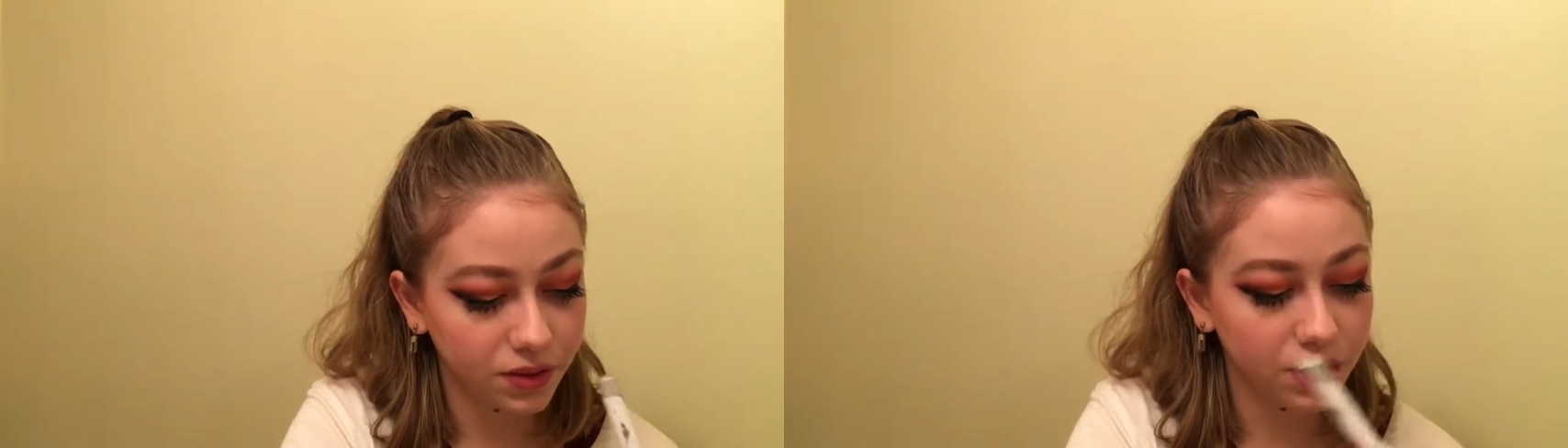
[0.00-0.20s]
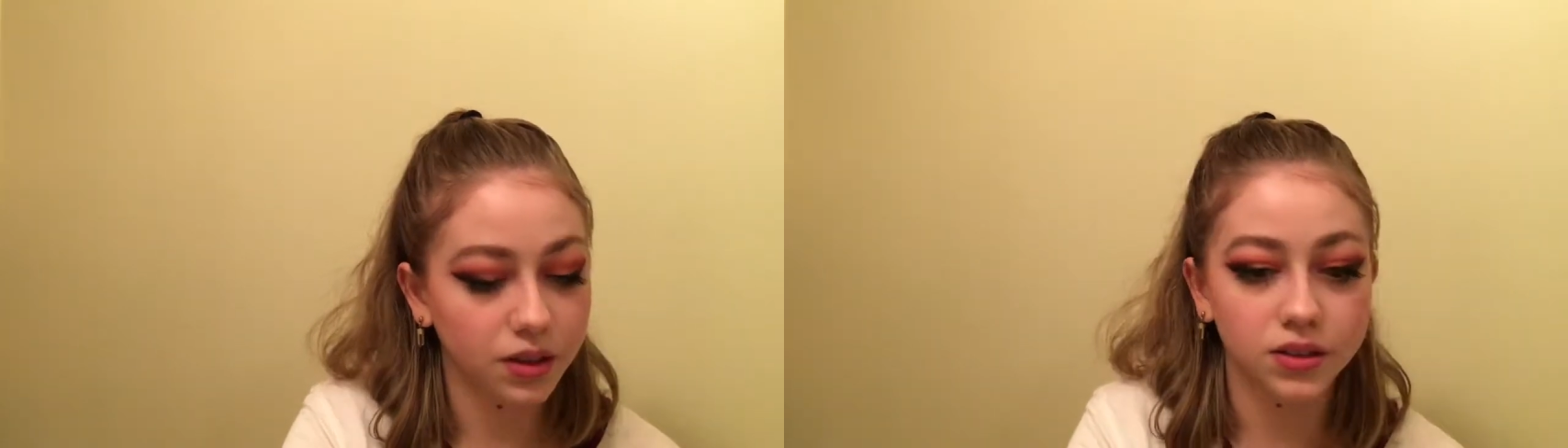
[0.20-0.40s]

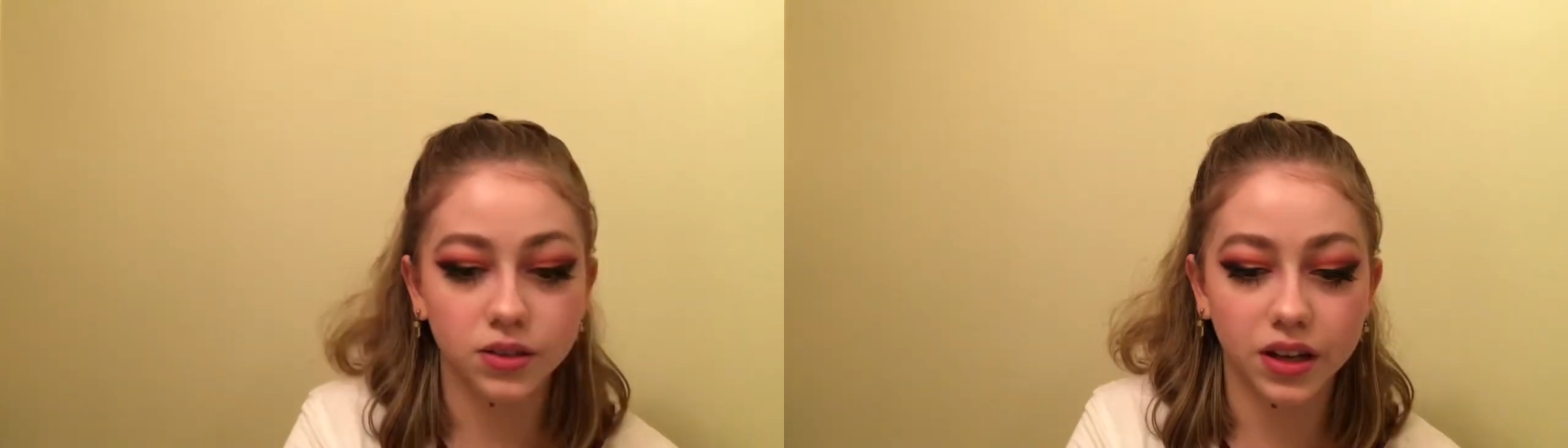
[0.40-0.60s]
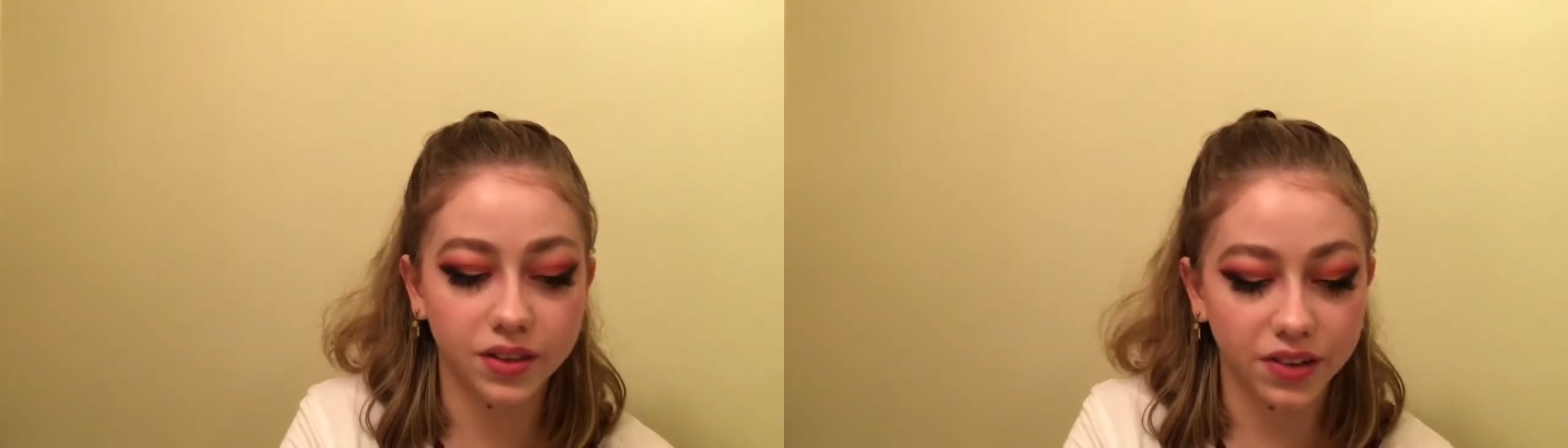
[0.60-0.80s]
It's
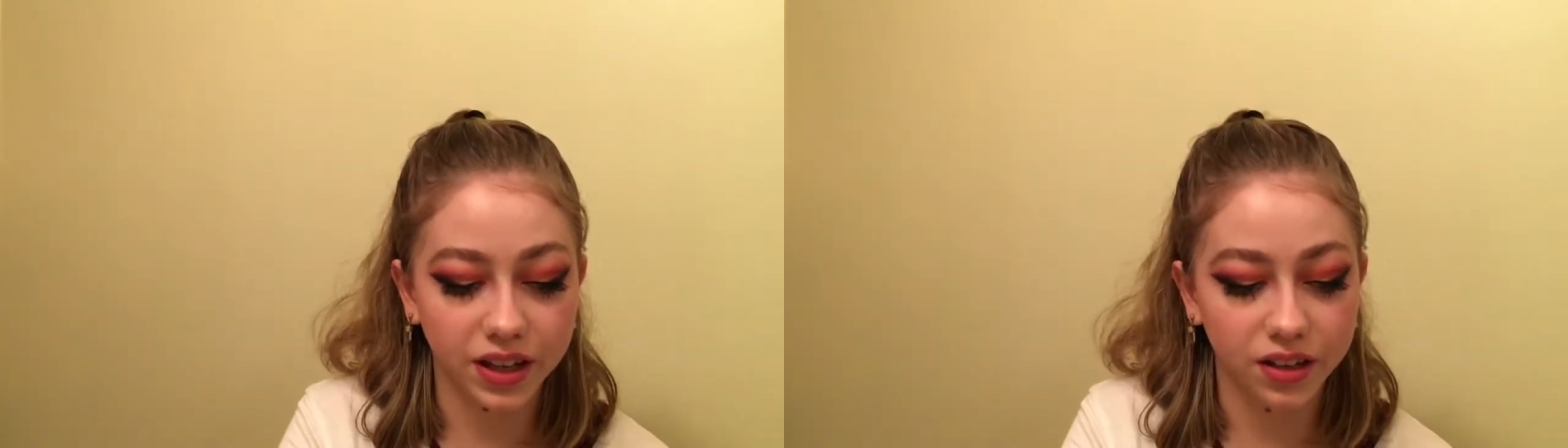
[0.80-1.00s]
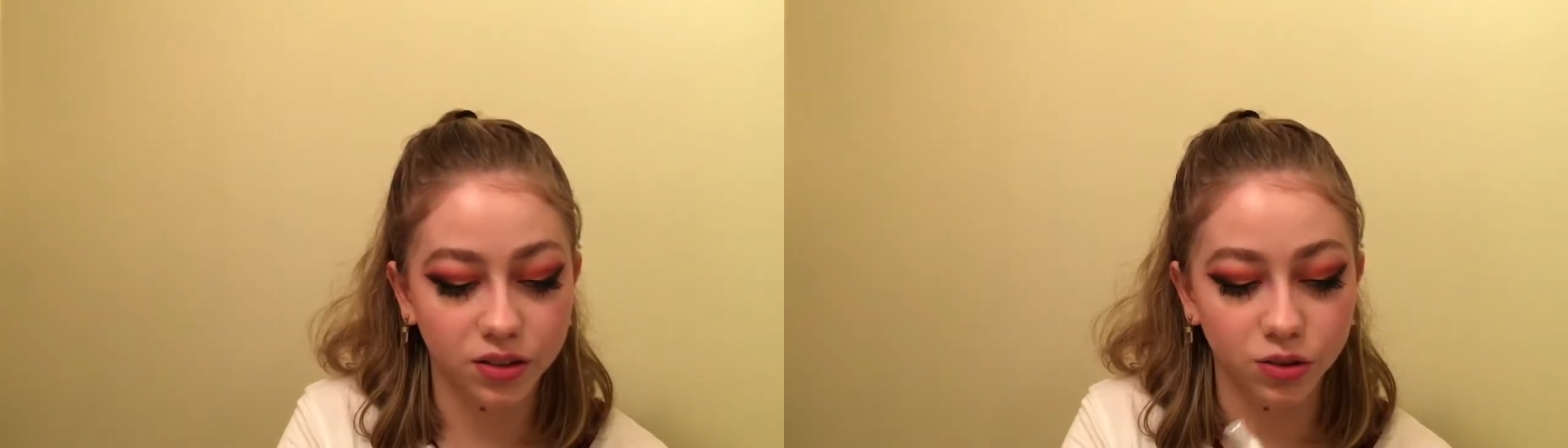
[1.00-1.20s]
okay if I get a
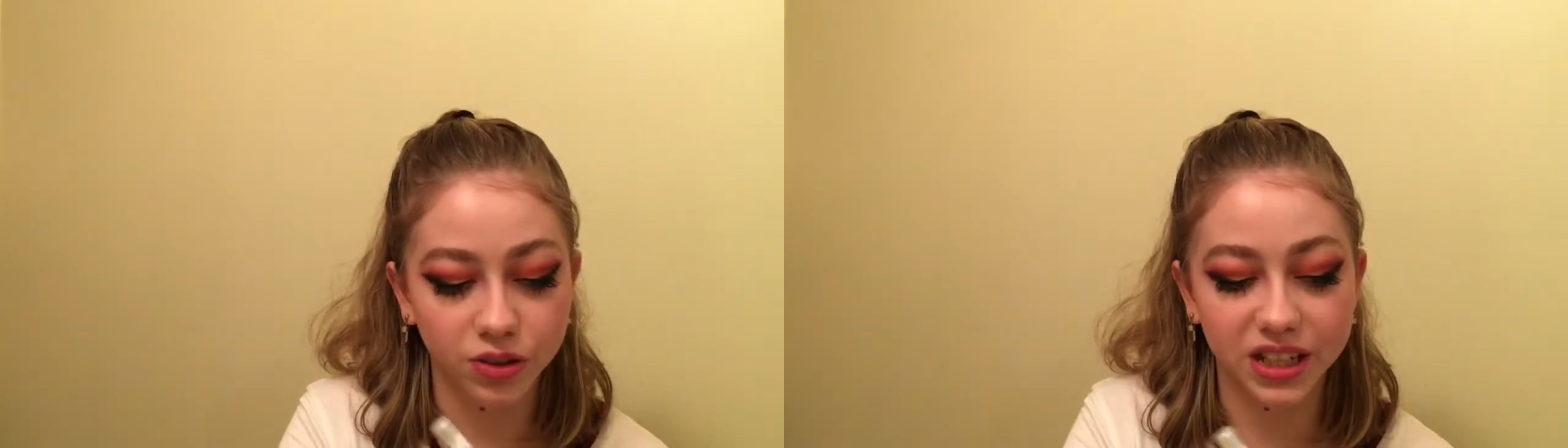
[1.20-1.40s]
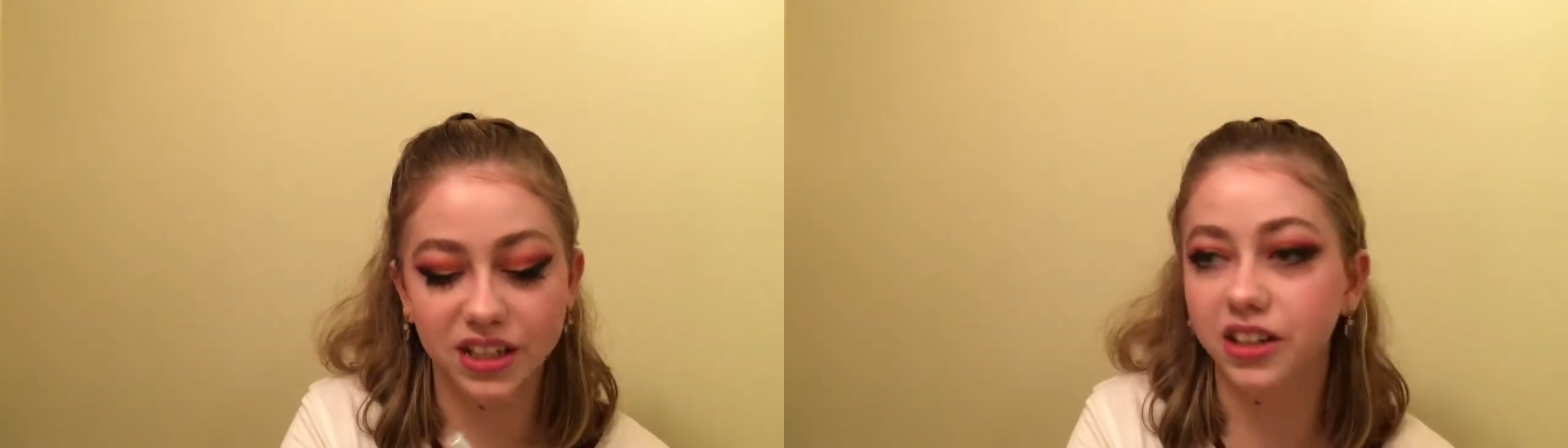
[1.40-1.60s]
little green
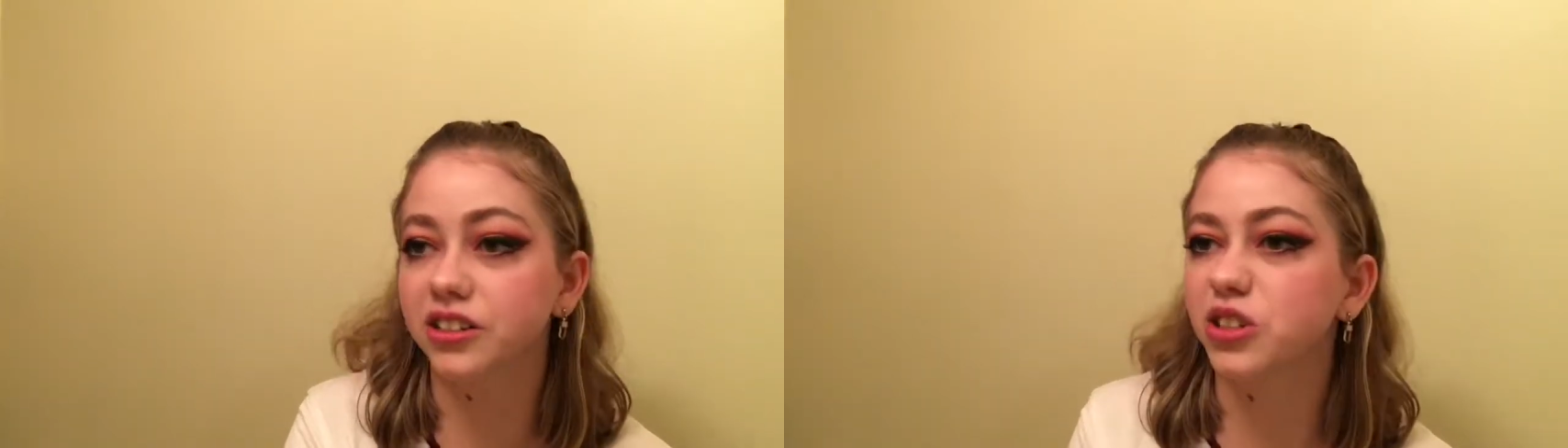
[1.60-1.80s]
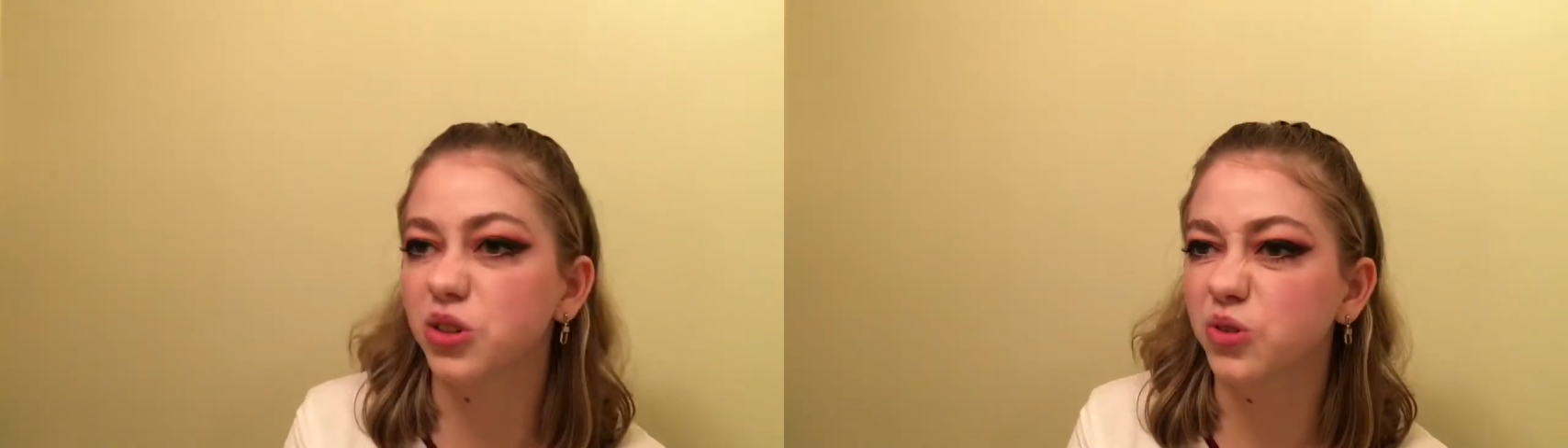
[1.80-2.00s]
in there
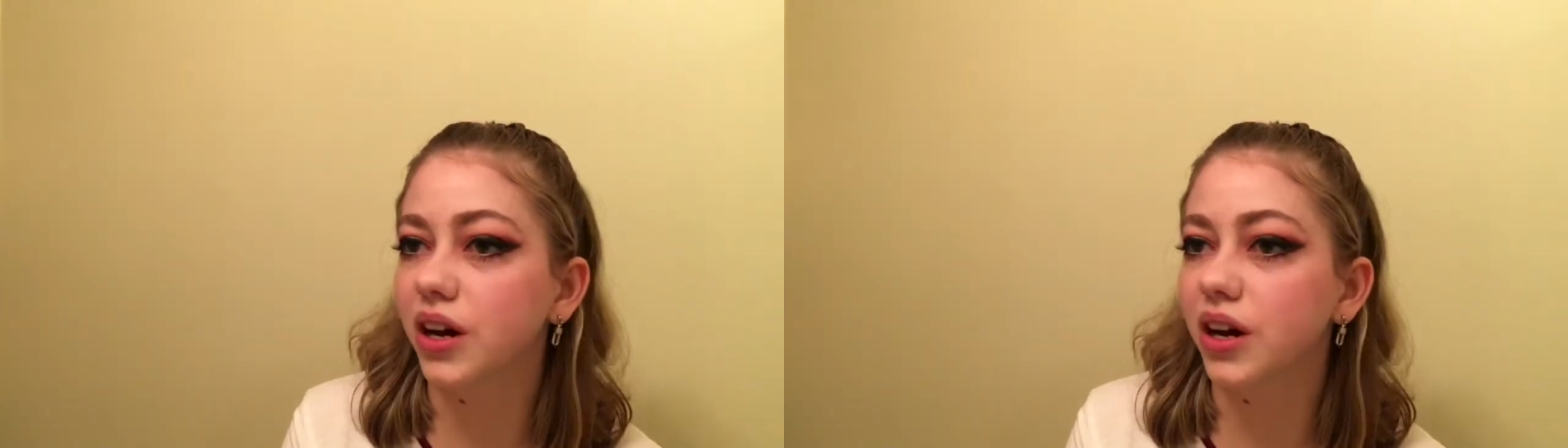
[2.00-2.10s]
too,